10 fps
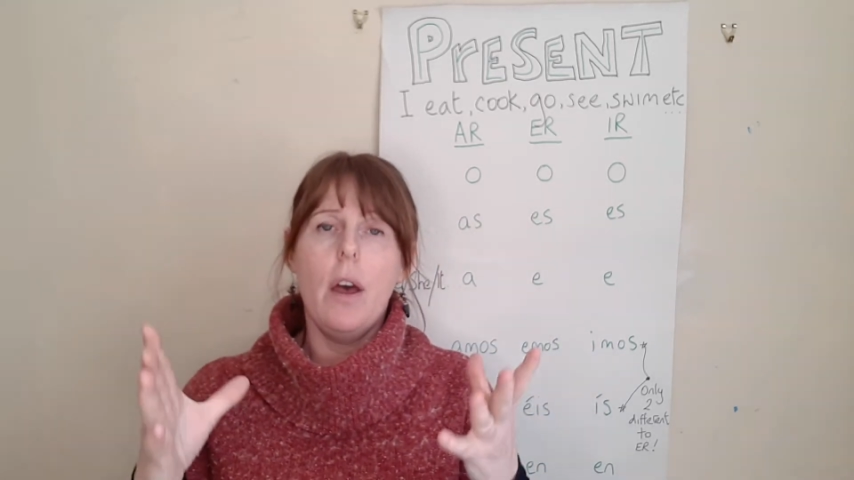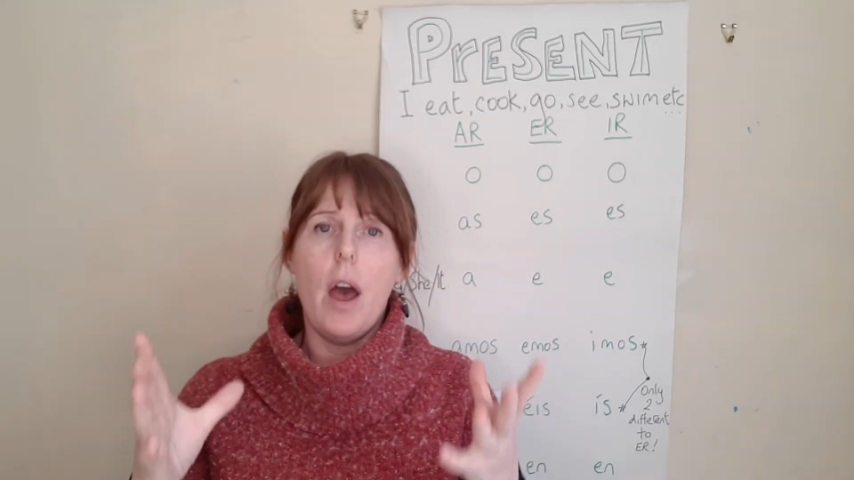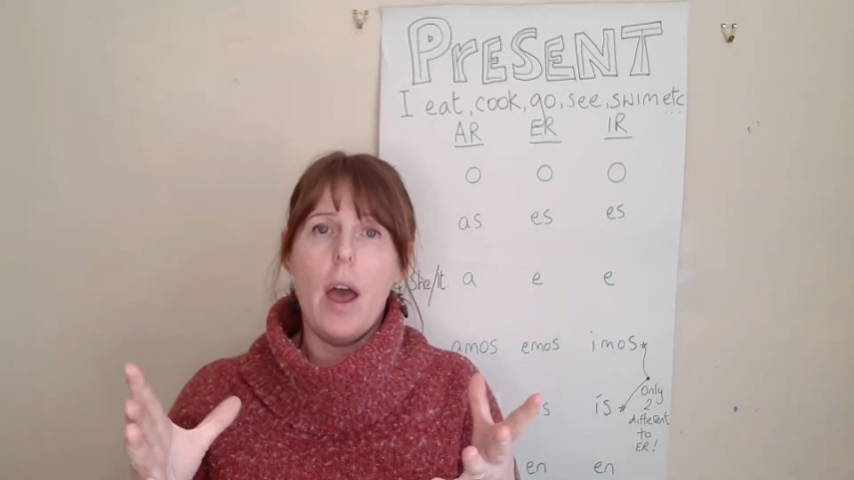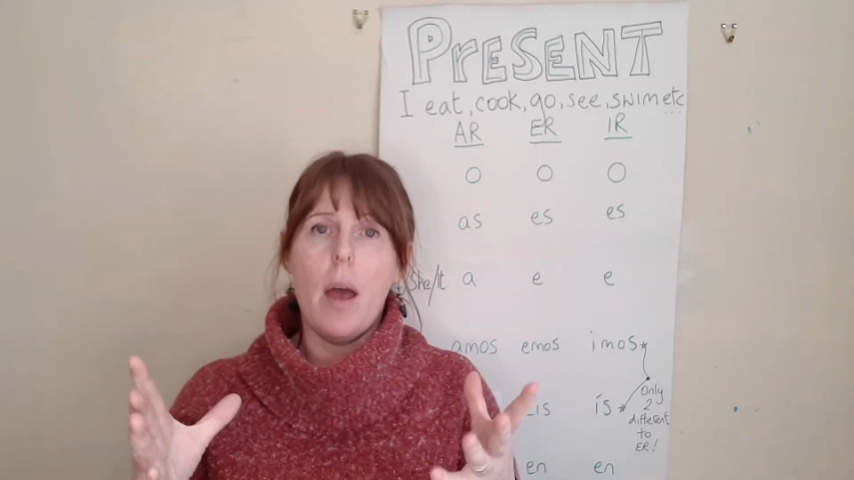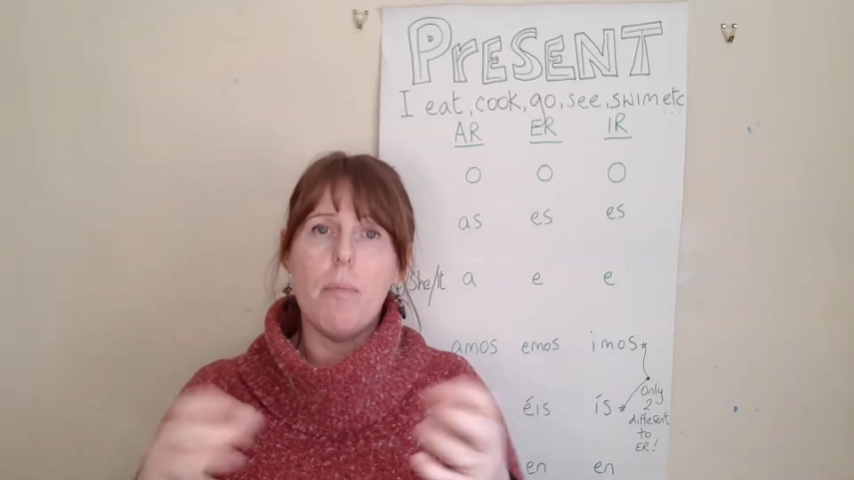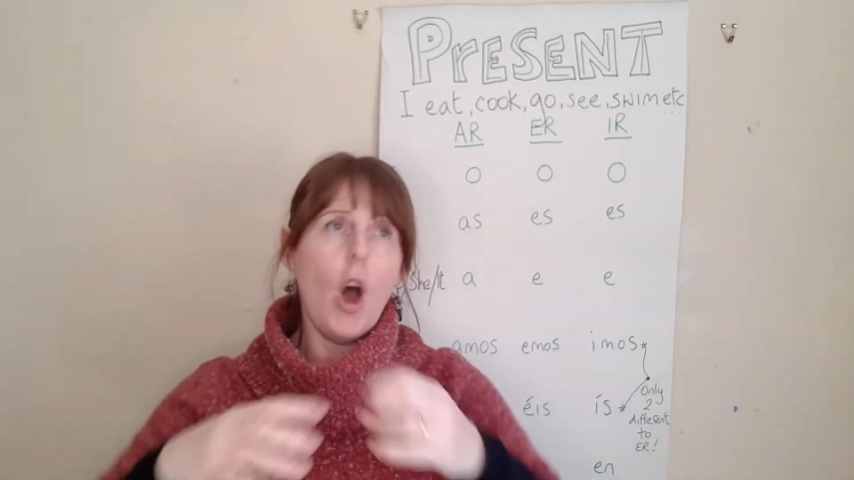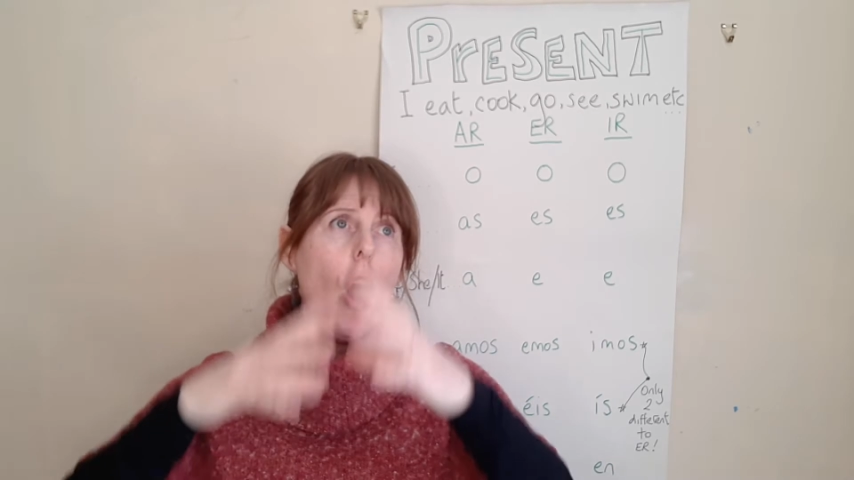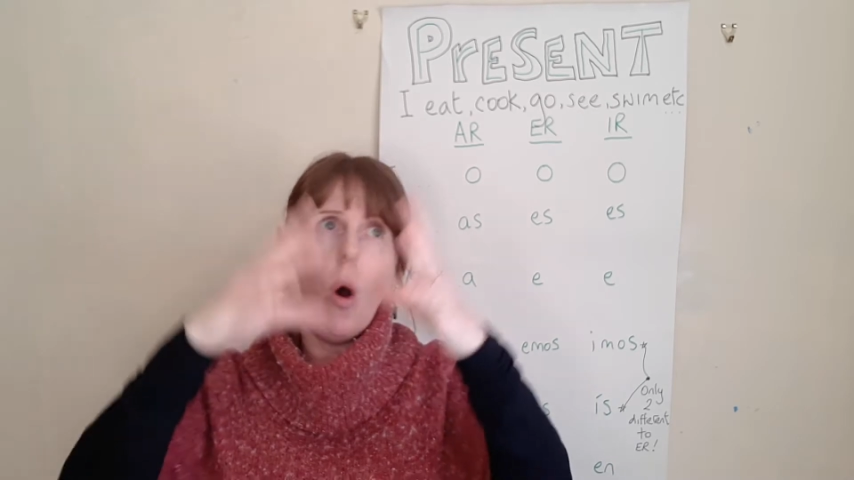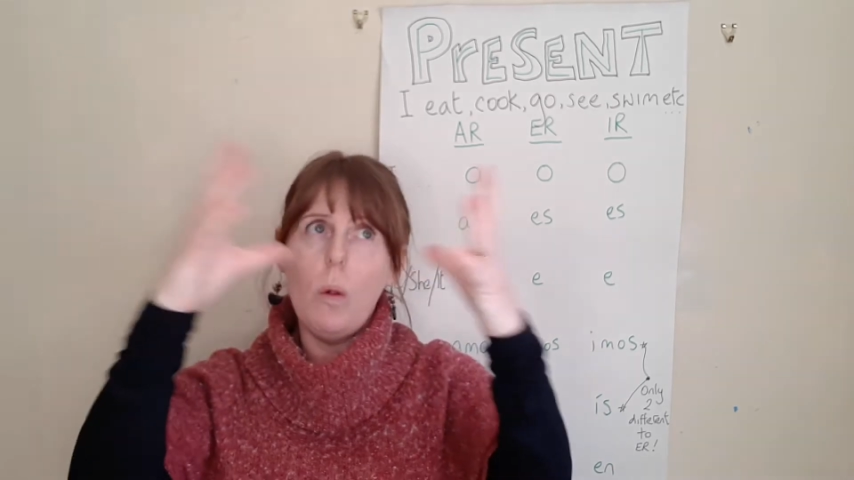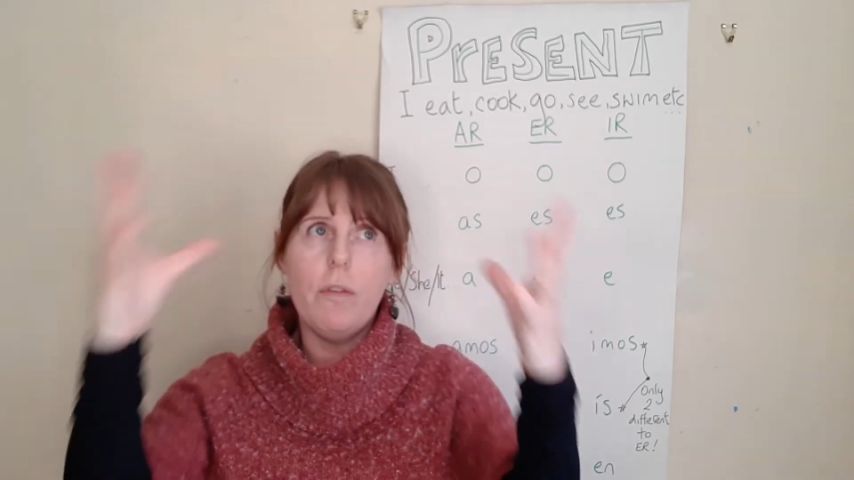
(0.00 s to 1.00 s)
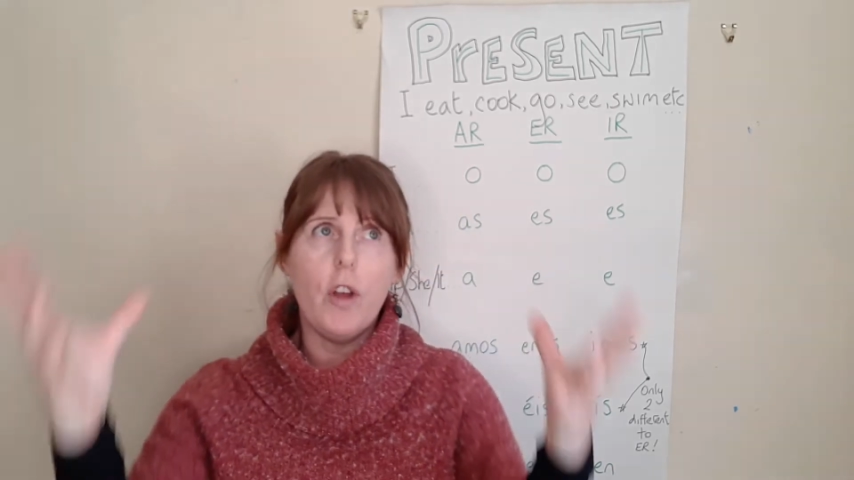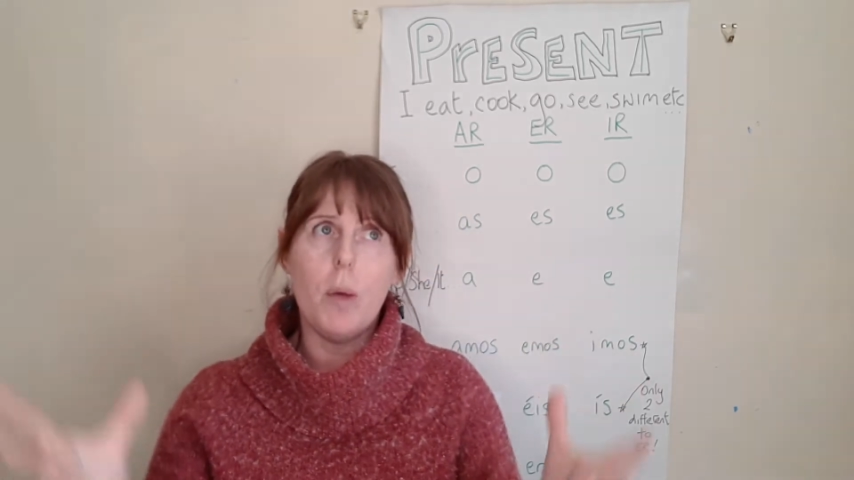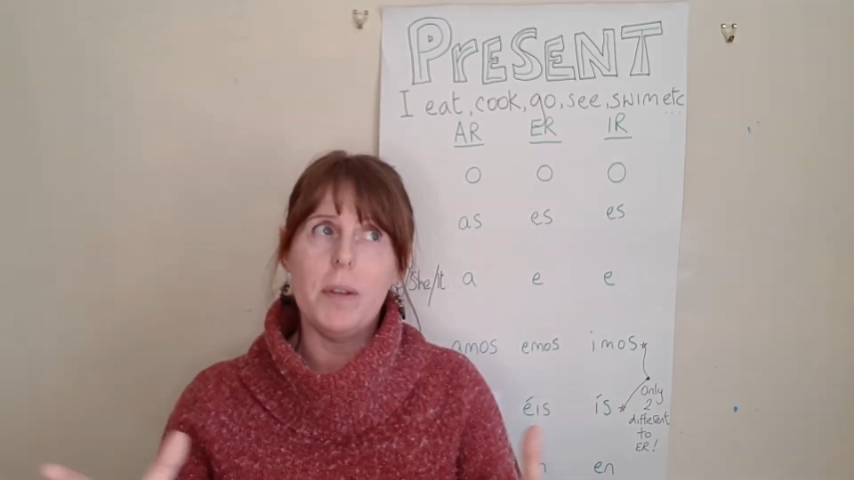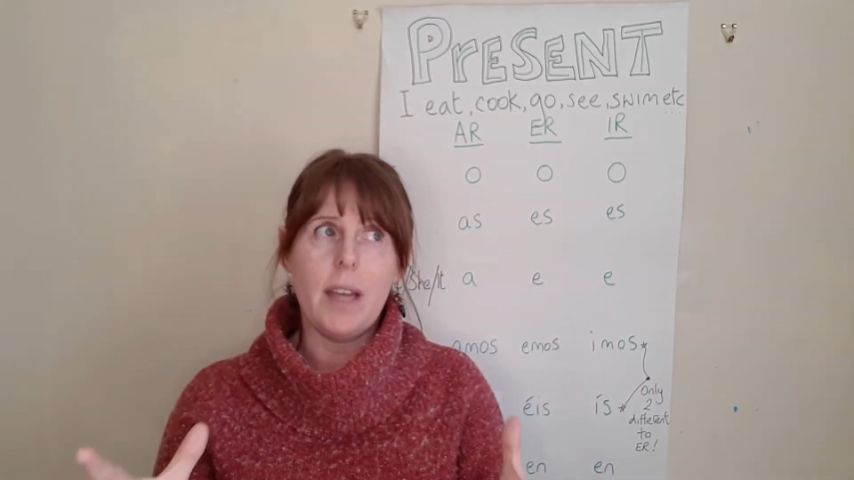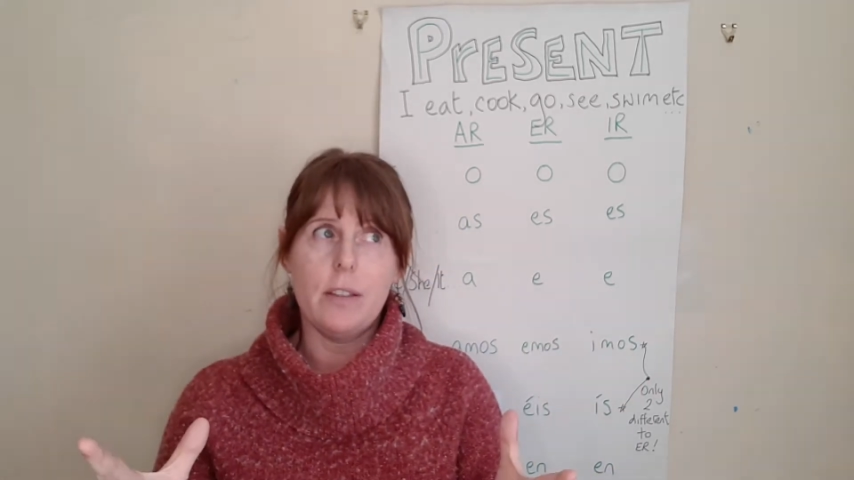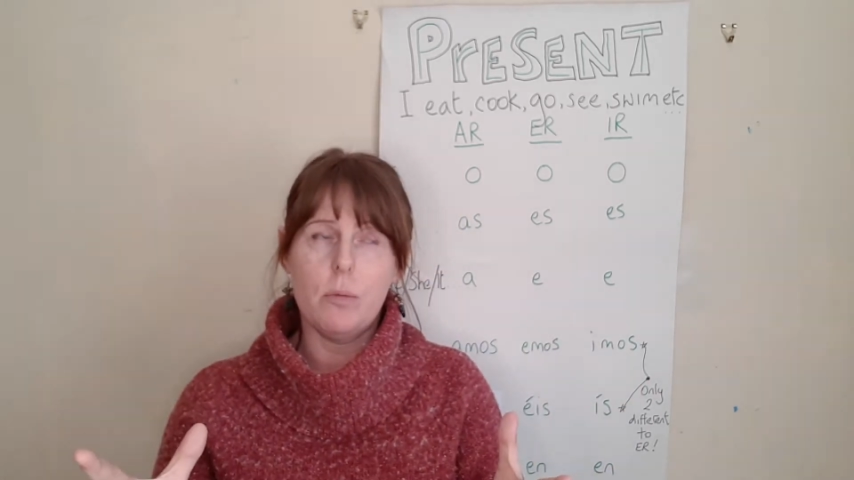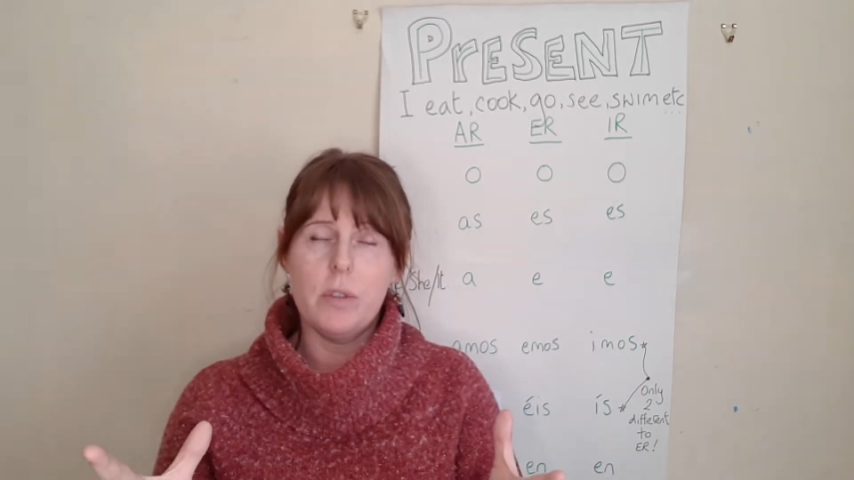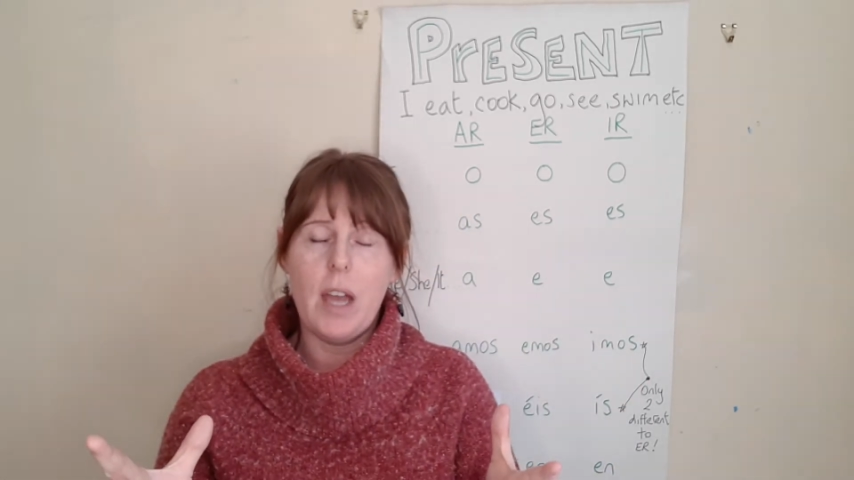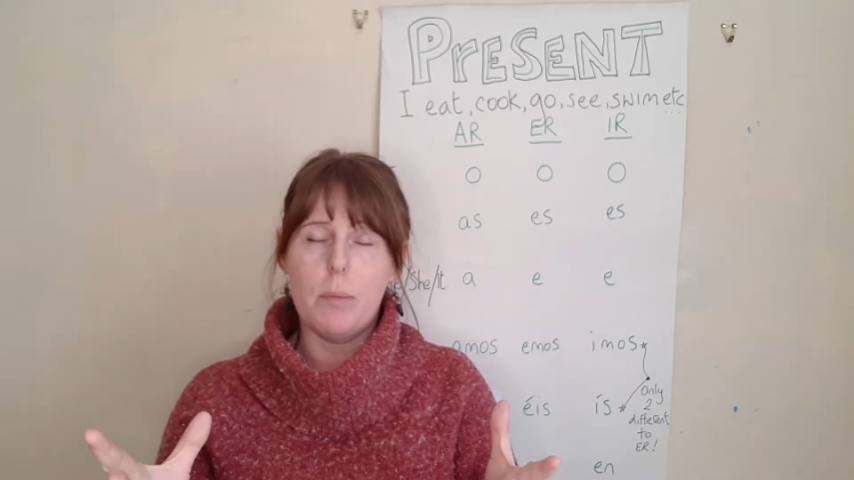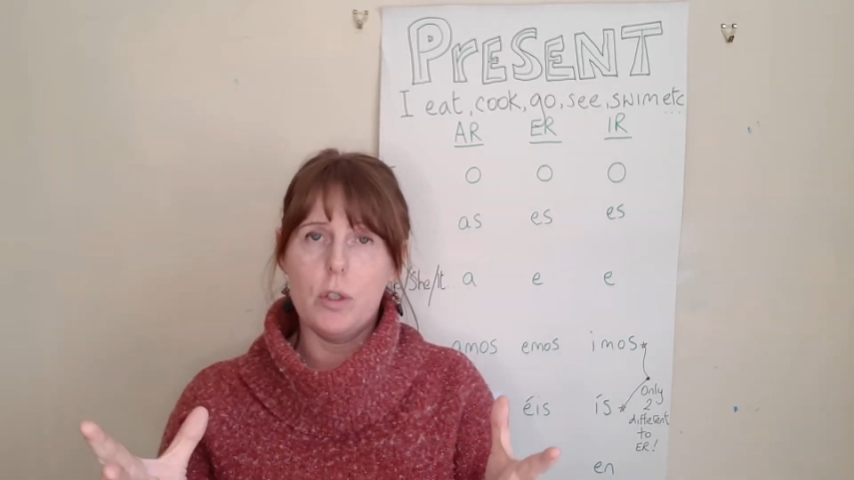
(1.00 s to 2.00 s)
the whole verb, as I sometimes